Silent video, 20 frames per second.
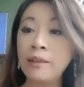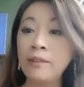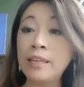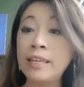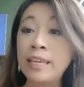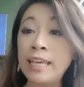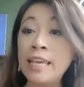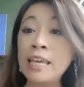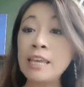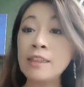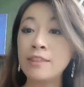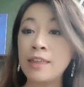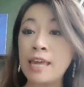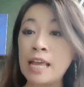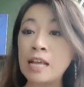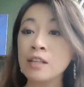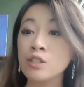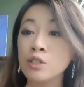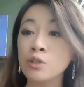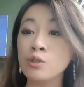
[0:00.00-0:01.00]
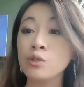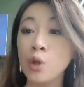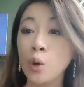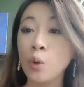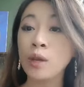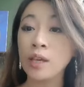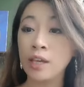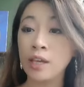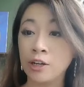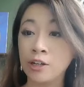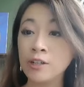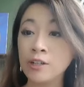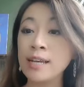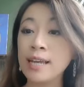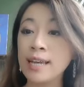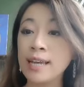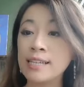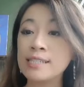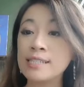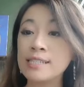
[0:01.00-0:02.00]
the key thing to note
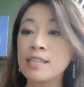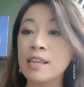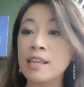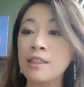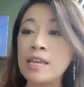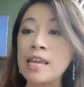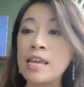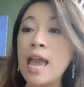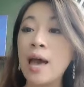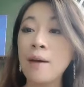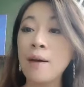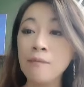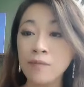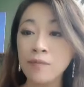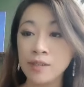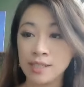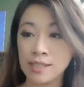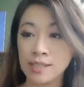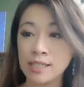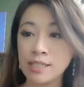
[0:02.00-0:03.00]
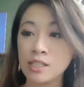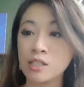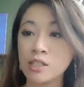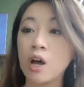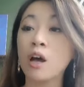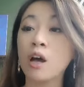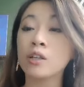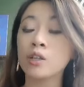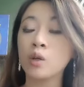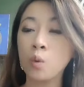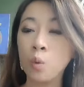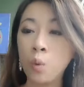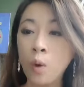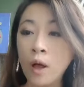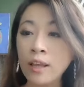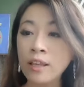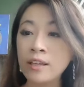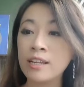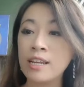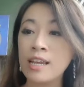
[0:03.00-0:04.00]
here is the emphasis on
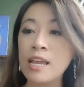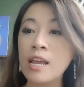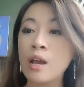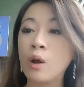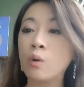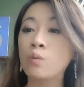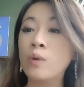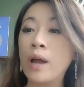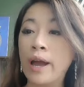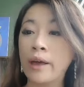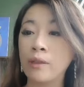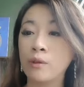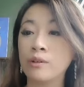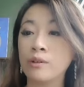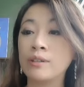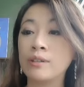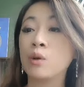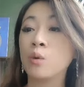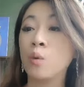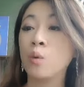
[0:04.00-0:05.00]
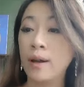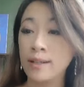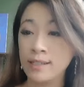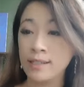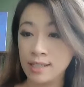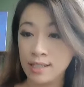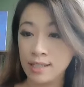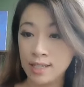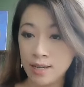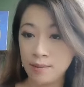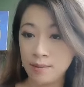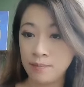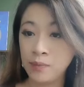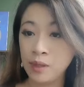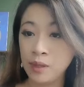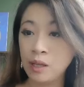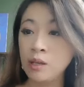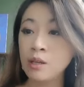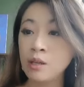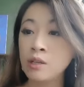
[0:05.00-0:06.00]
quality rather than quantity.
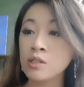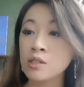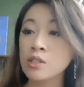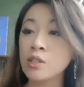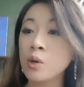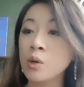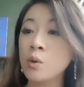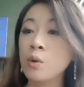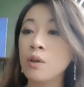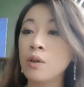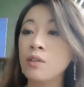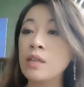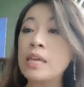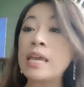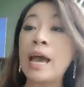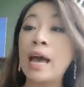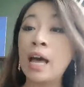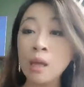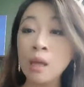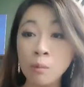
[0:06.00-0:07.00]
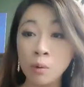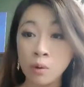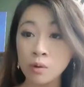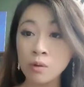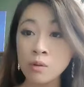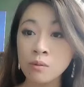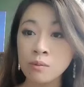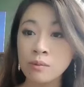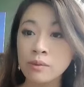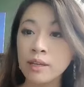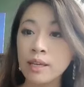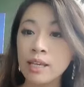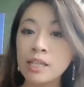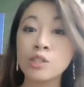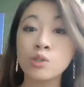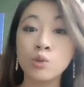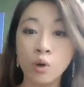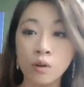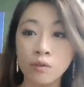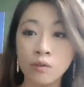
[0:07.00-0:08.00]
So, the Hubble
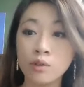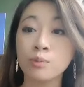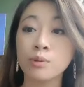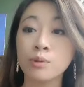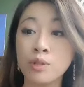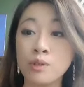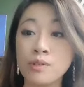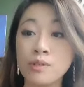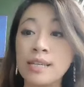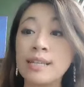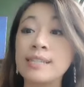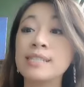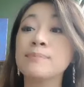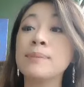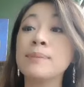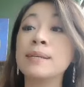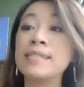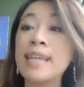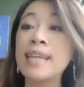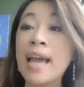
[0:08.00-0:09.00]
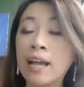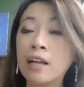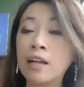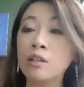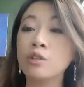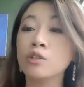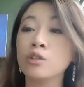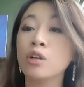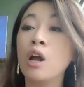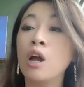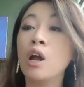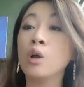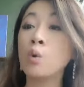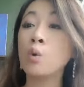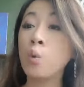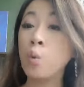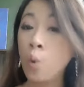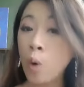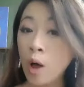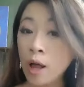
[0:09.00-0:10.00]
is known for producing spectacular
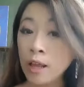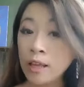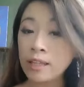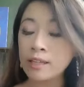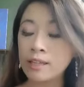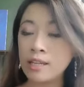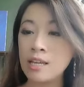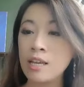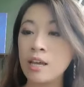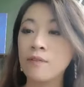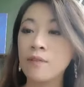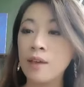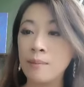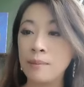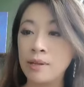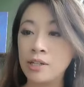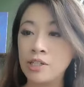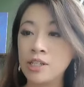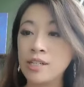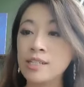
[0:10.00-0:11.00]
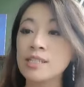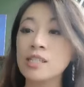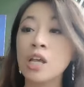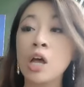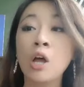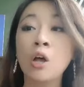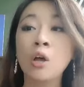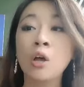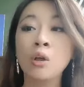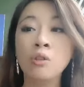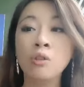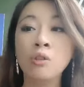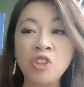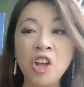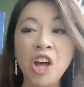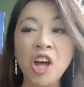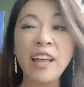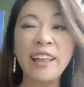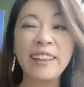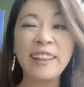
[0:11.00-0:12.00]
quality of images,
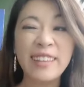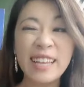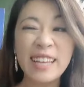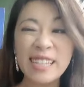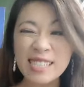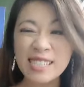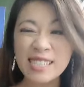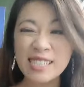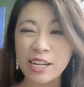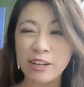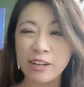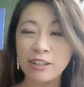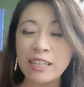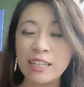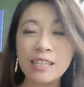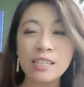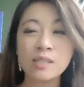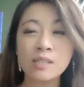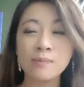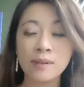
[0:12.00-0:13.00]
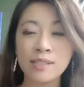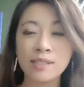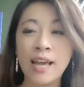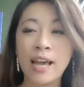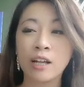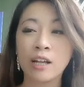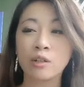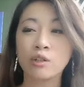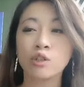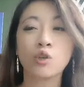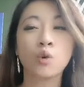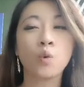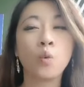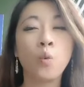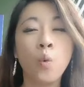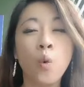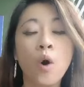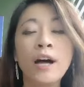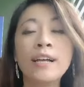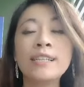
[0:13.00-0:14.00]
not necessarily the spectacular
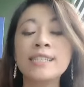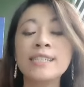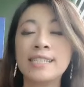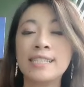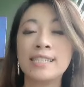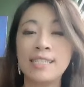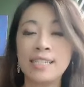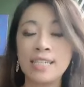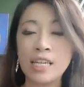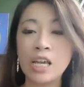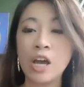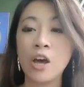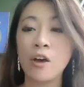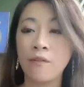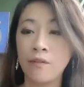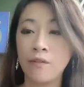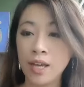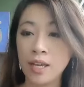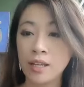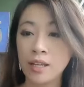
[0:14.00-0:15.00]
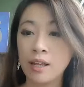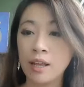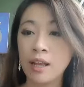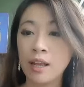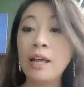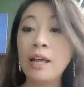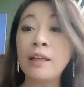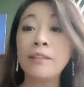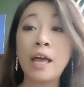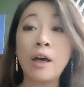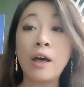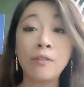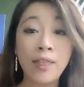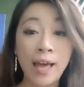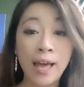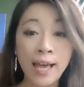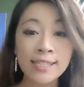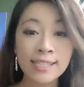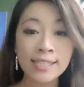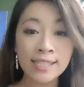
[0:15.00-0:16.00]
quantity of it. Now,
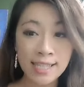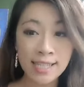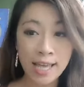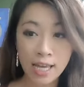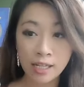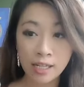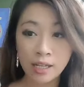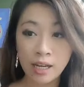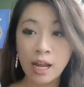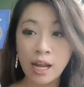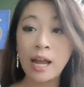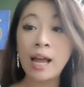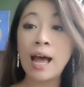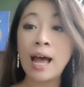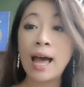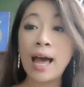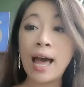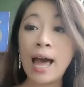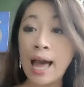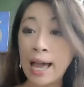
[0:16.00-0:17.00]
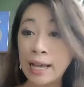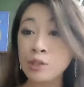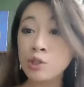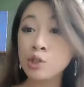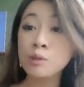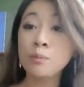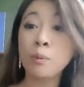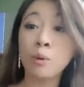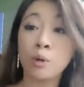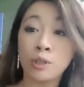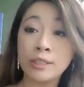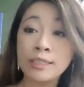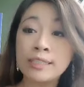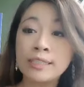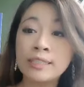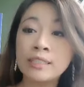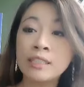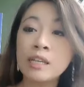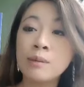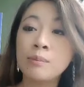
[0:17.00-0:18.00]
that said, I do
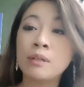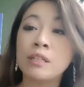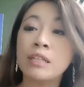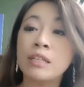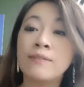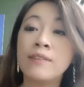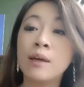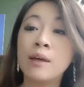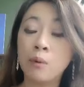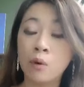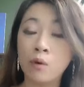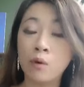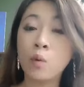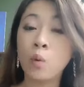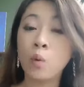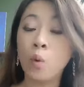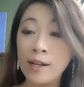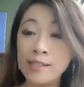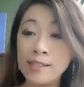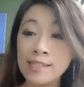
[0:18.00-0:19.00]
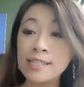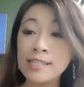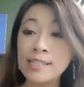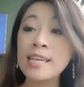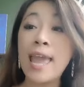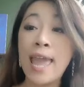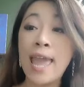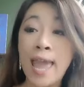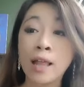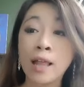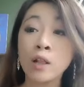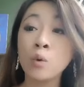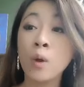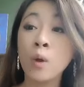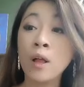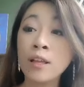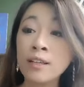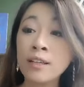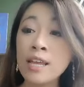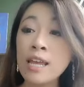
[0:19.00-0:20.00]
personally believe that both quantity and
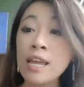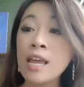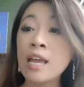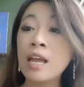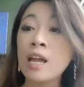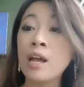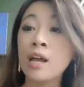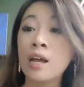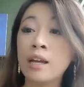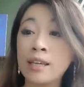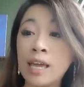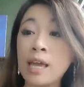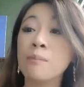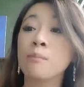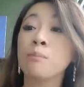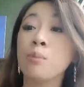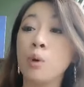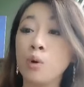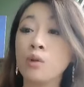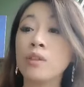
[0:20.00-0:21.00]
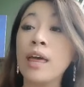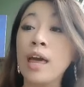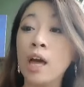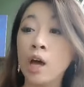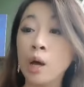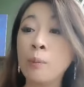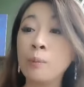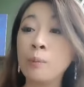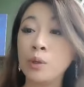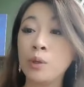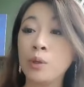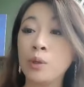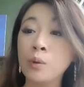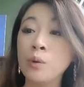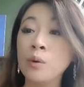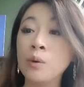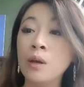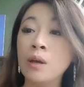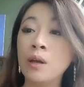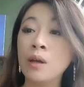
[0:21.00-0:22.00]
quality can both help
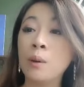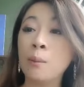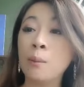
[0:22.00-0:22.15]
you